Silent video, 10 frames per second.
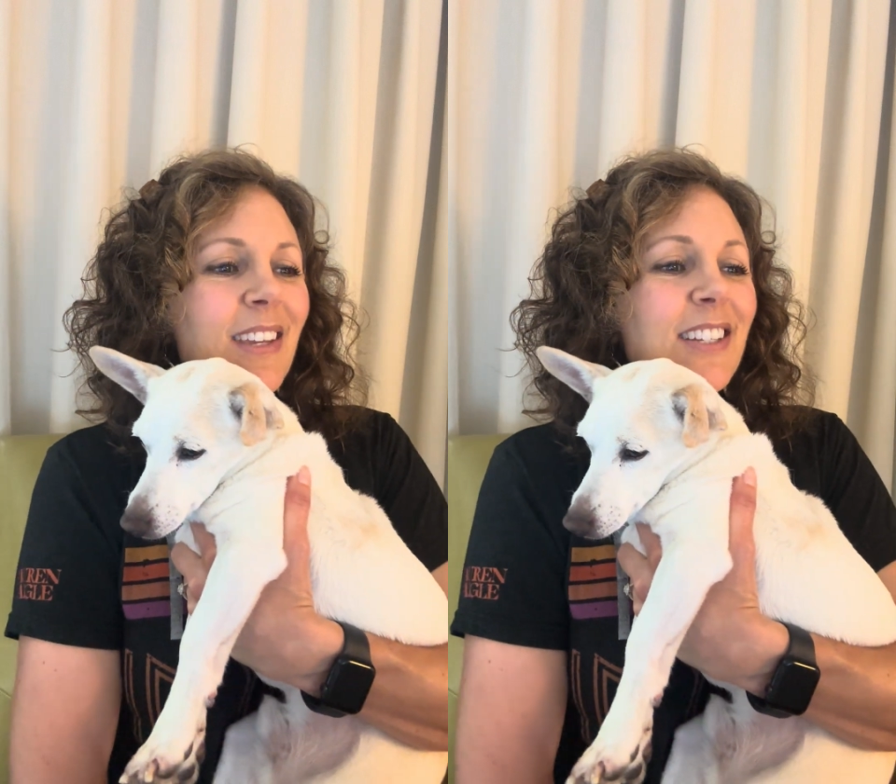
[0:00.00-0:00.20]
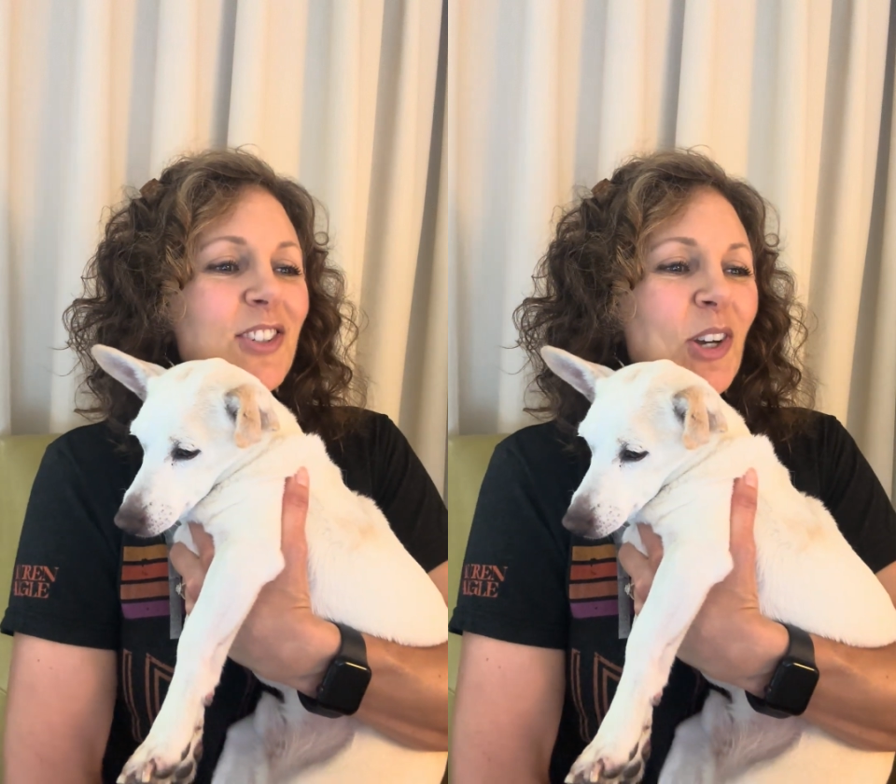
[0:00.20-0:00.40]

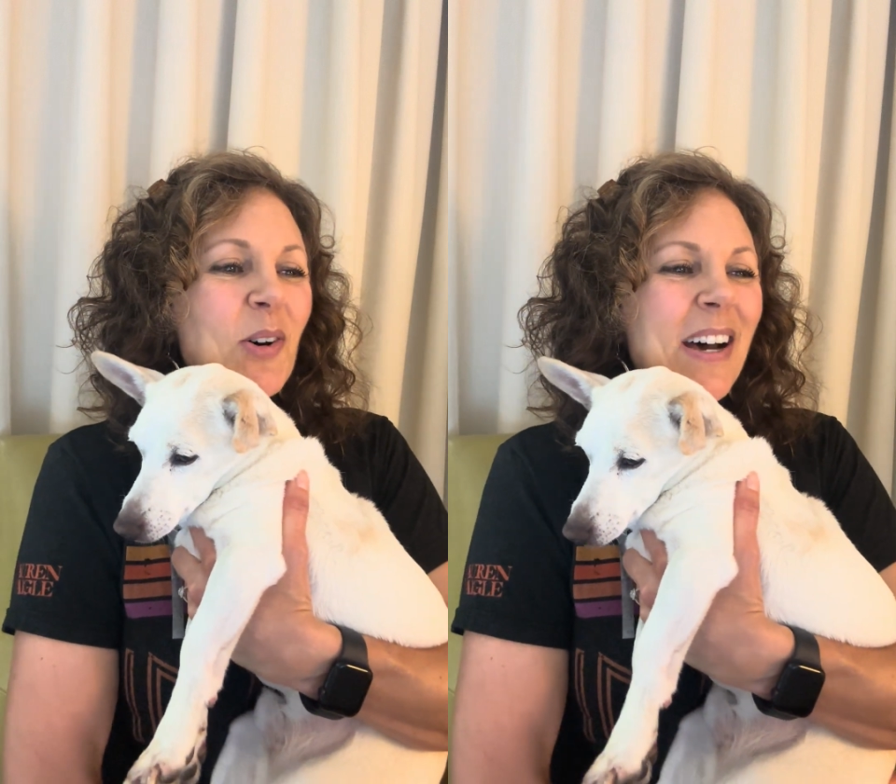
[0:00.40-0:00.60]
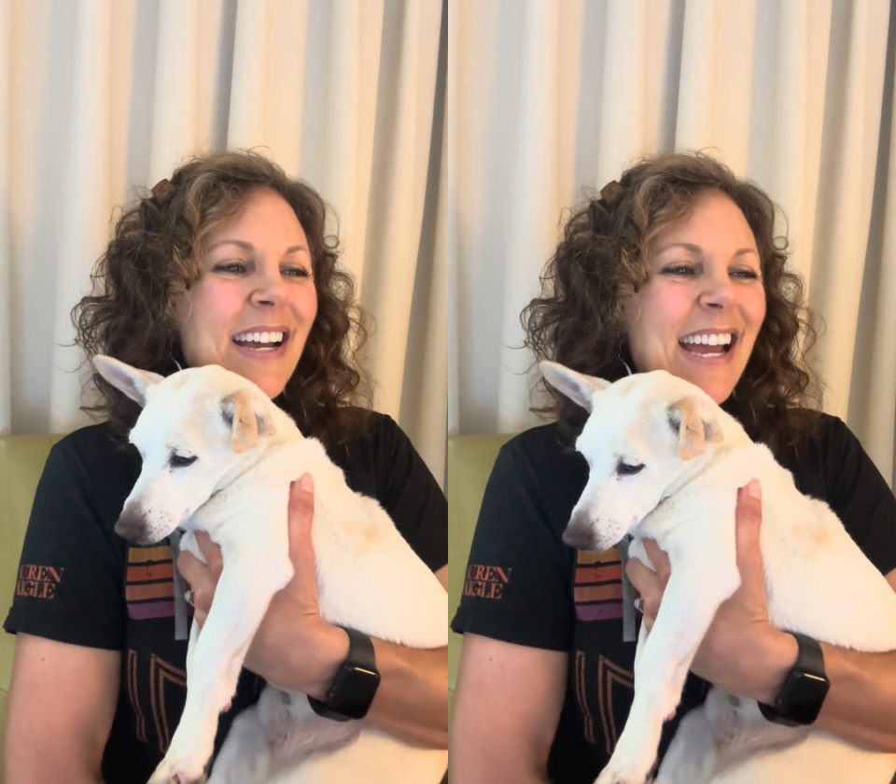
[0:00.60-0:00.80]

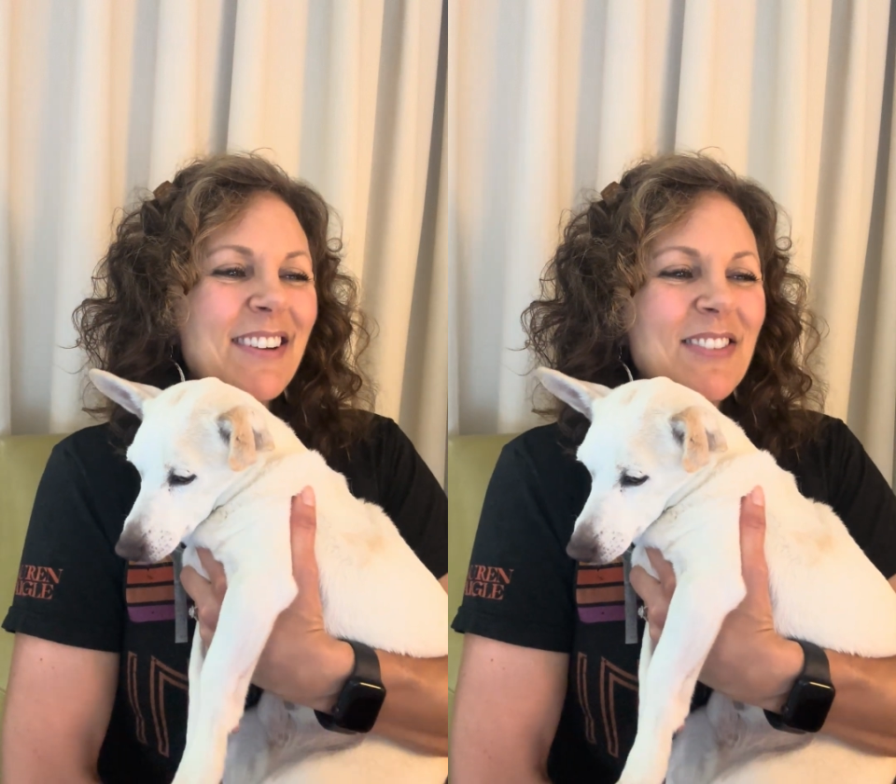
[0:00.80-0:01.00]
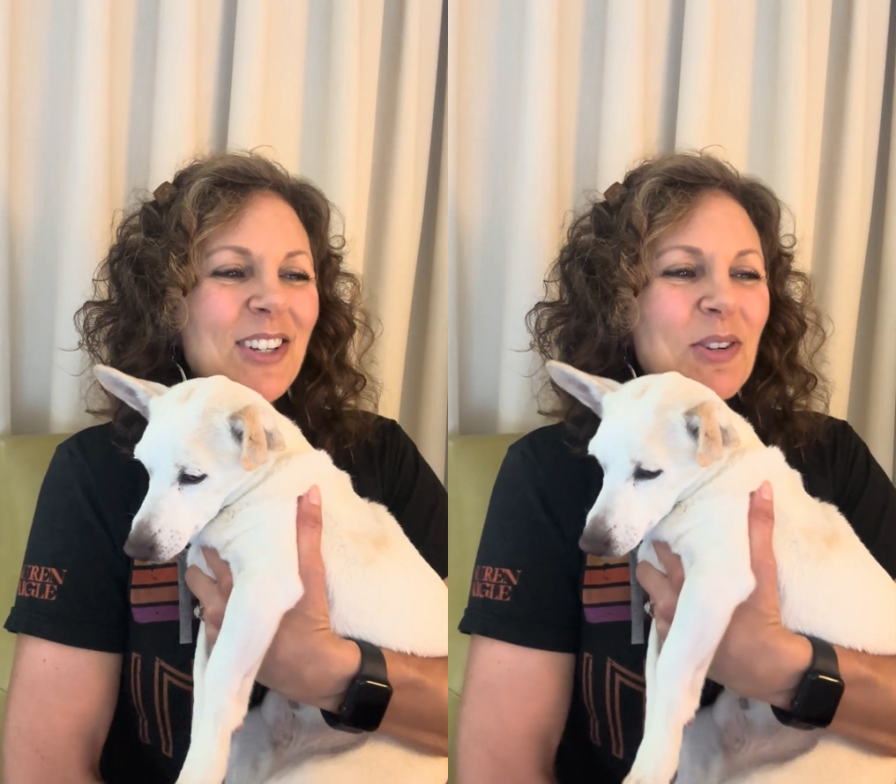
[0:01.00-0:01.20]
so
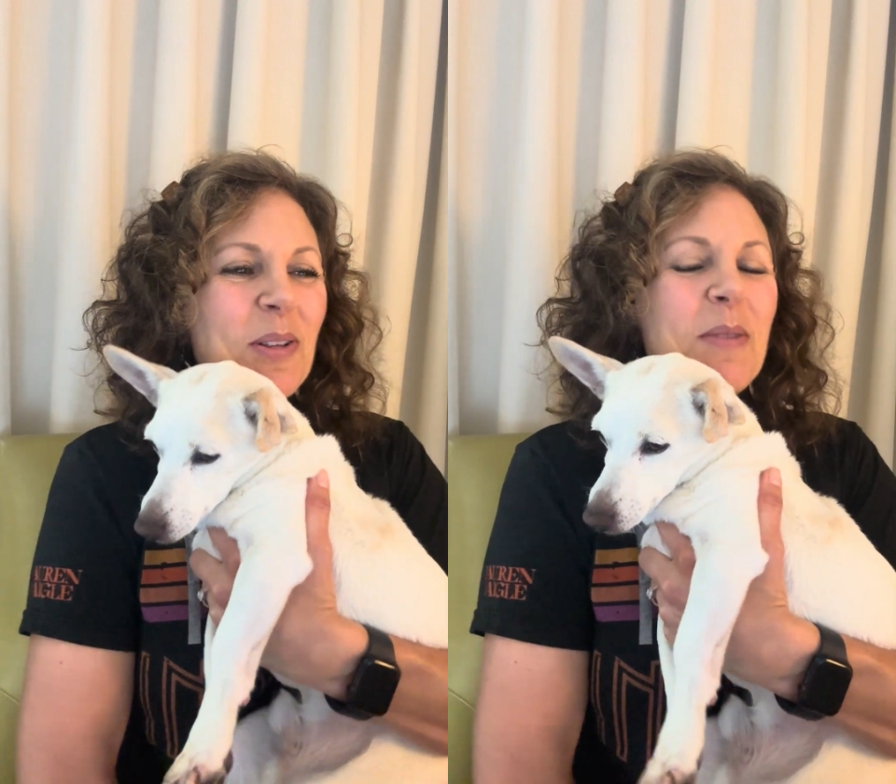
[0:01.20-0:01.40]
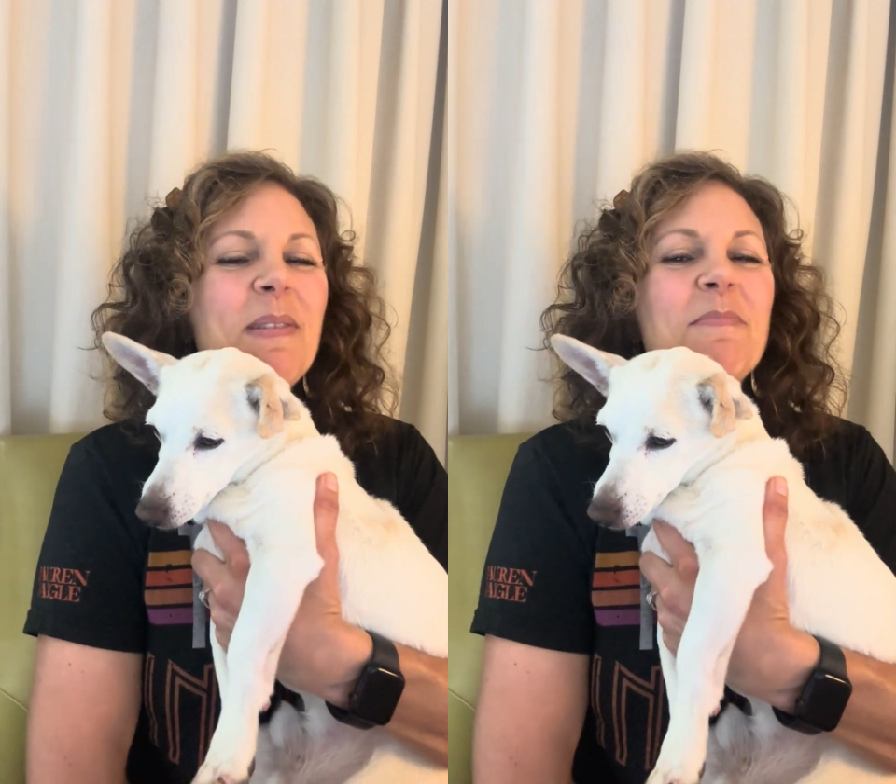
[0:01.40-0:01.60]
I've
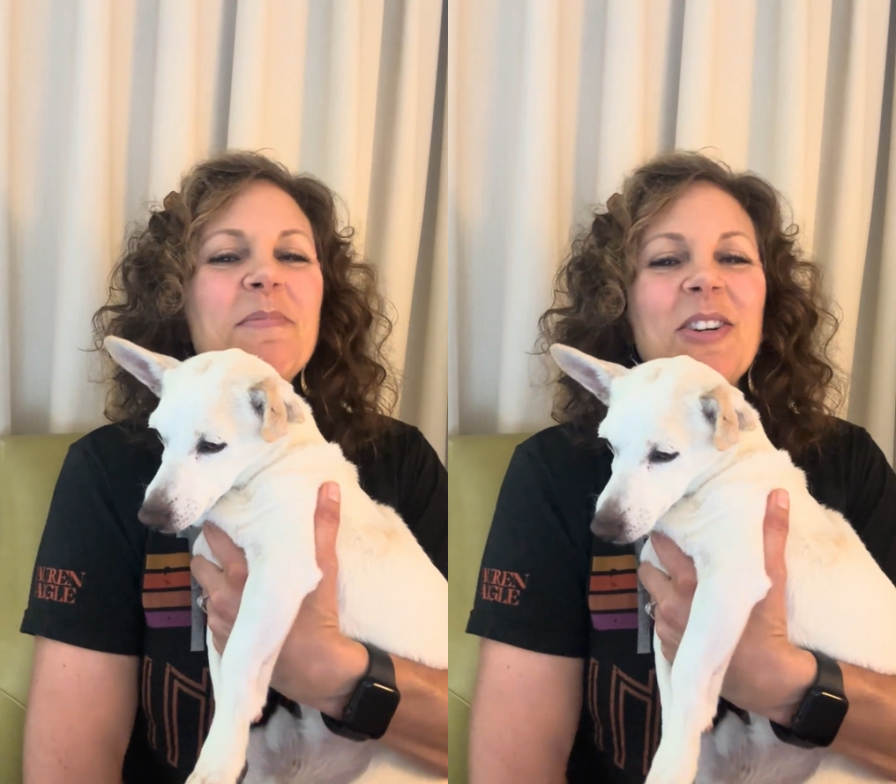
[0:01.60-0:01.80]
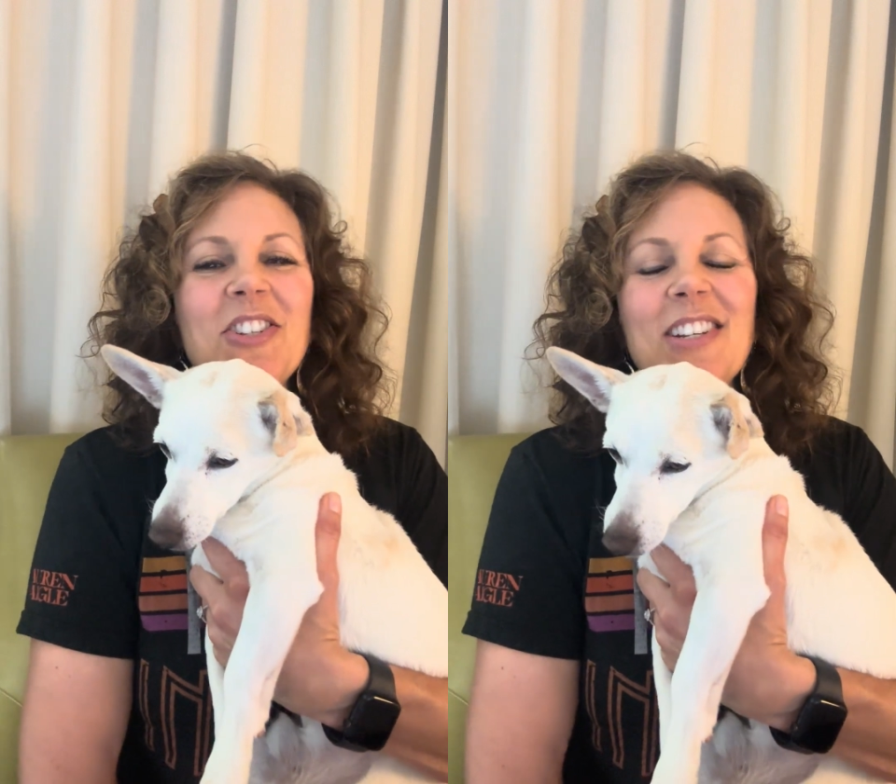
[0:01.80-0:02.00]
literally been
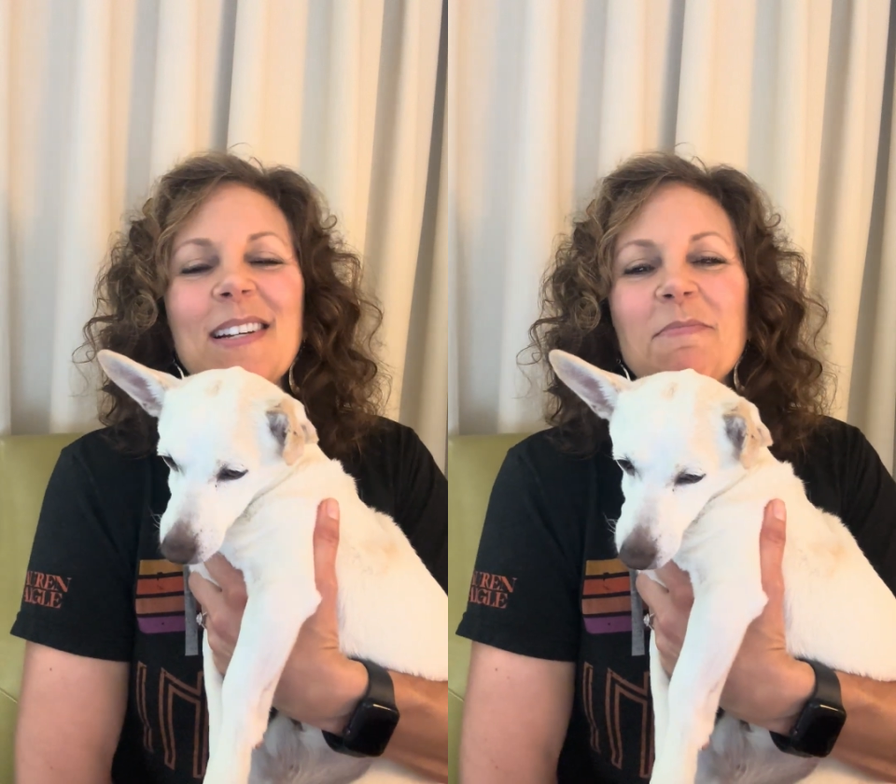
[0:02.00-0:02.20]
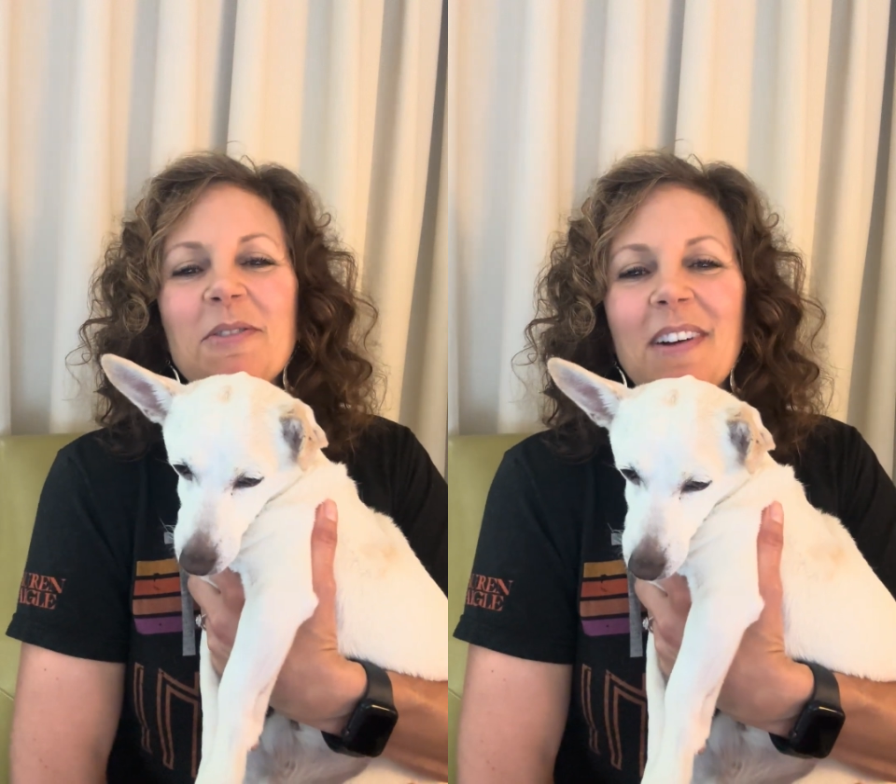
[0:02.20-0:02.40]
pushing
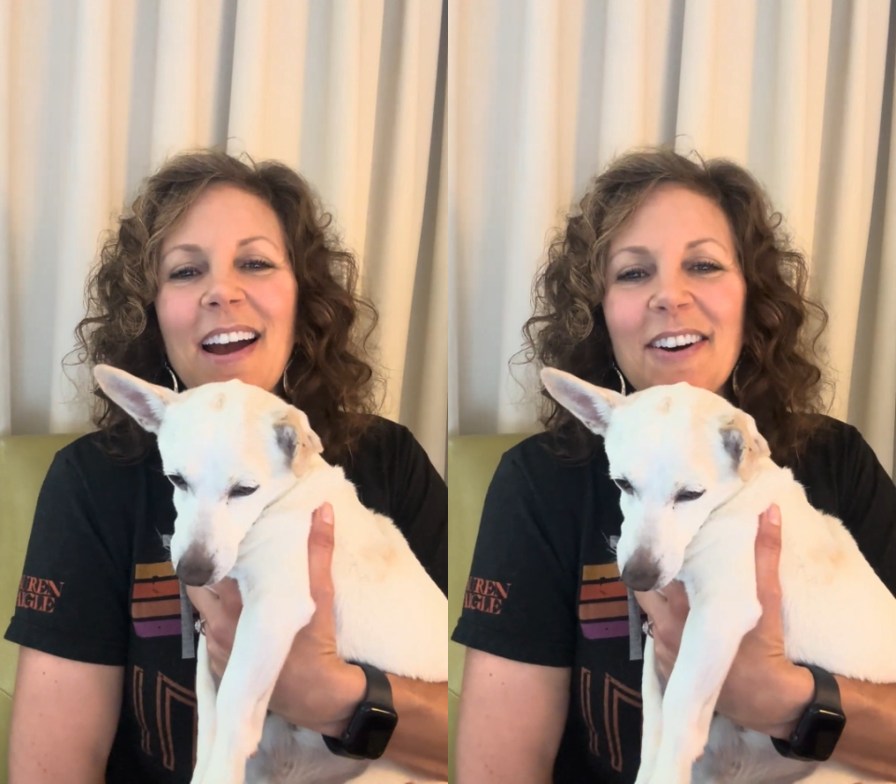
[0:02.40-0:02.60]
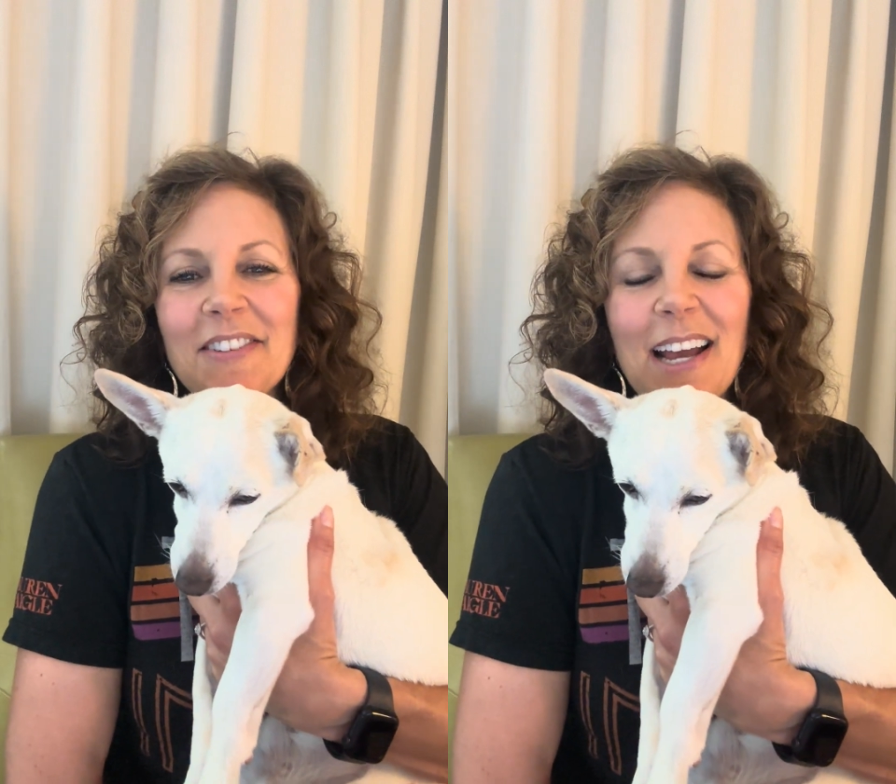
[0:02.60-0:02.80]
him around.